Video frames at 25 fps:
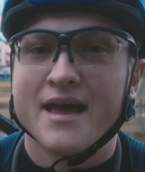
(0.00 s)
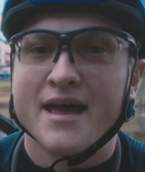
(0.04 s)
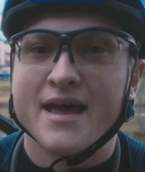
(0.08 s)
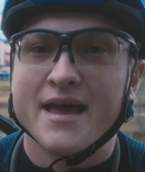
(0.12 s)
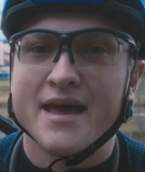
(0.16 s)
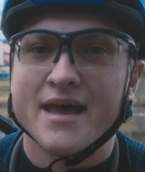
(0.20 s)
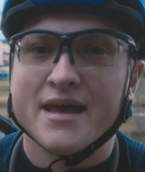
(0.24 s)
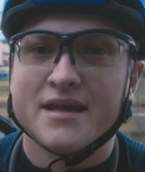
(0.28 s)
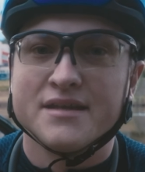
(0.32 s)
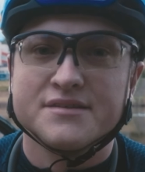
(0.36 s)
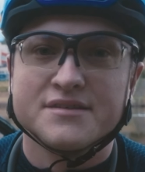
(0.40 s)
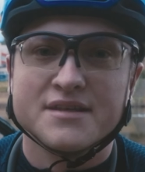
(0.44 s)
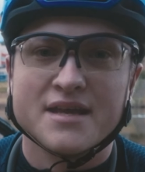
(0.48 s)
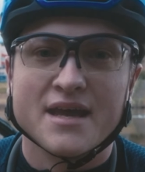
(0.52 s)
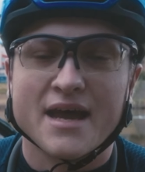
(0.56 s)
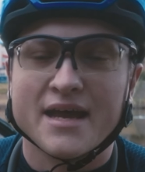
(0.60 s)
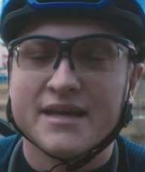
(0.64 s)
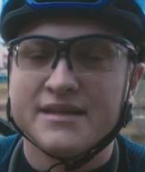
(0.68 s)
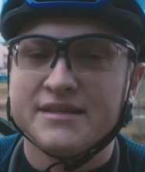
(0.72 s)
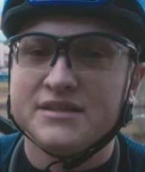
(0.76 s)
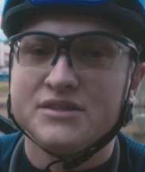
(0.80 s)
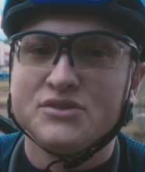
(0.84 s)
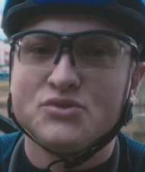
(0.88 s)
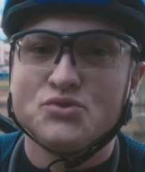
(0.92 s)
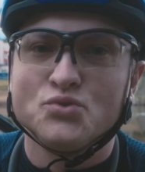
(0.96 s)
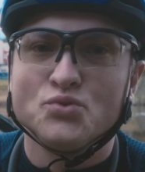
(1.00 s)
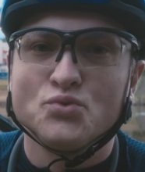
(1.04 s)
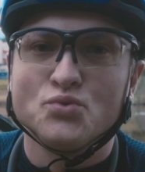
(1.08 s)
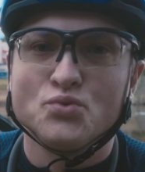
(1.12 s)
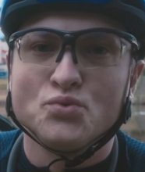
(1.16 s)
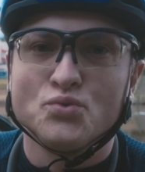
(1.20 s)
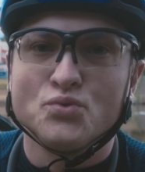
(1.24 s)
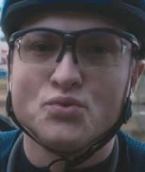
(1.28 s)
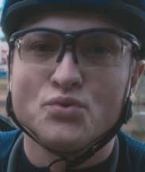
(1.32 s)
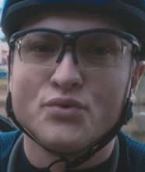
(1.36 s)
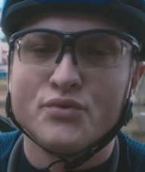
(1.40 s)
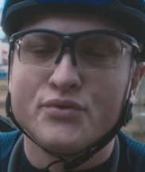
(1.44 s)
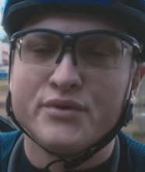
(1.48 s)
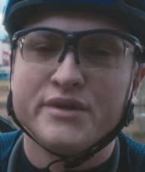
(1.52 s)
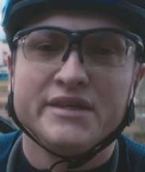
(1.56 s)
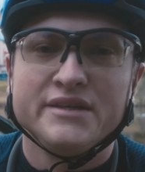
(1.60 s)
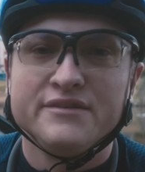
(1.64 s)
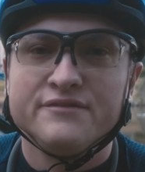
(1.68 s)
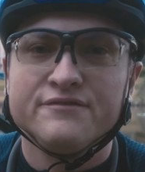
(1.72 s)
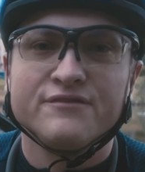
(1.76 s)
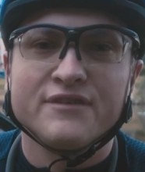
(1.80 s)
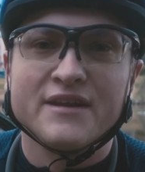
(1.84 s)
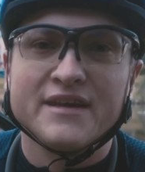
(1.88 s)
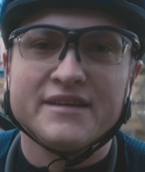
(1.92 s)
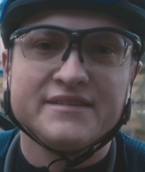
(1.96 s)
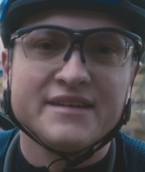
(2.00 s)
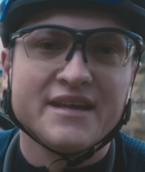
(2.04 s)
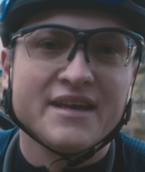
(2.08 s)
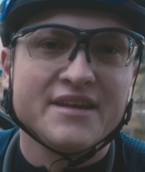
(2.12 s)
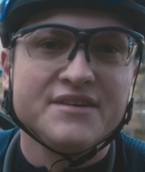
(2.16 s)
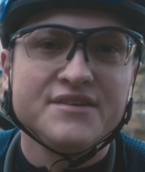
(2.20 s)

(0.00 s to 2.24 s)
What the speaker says: and I need to reinflate